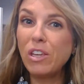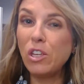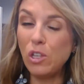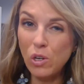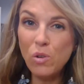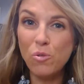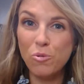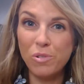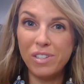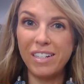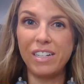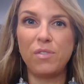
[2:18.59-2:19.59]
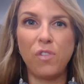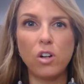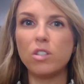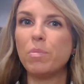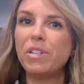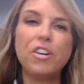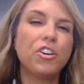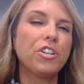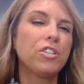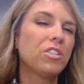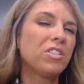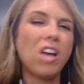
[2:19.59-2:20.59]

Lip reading: used as far as materials,